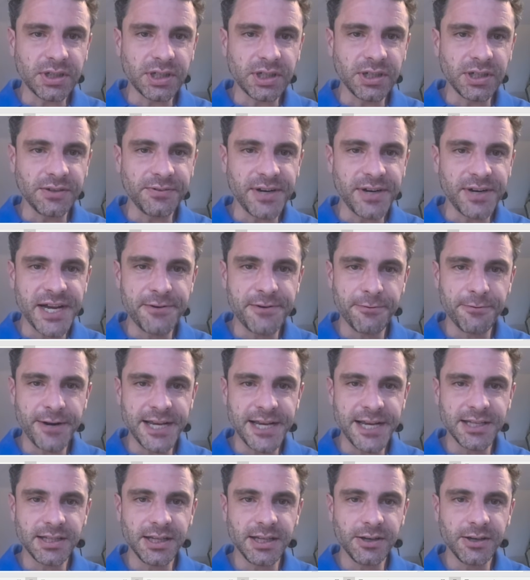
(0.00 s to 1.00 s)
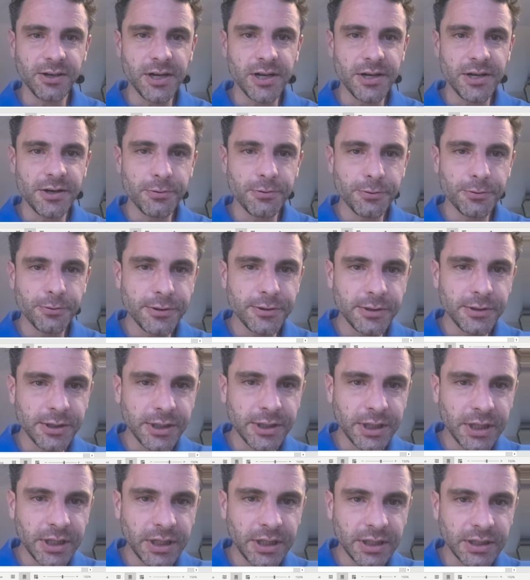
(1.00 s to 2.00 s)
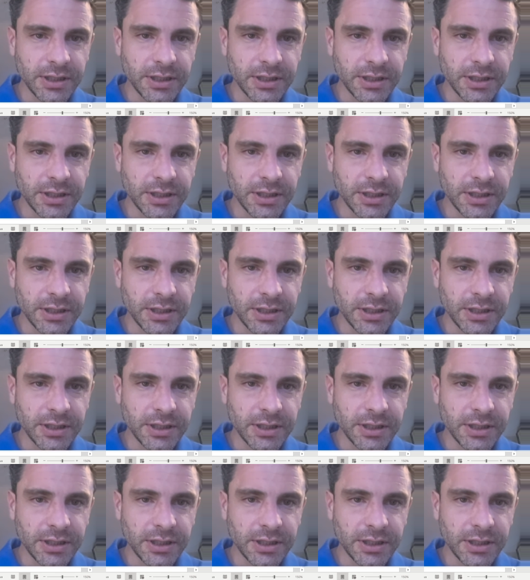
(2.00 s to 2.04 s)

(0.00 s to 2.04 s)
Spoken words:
If I right click on the ruler,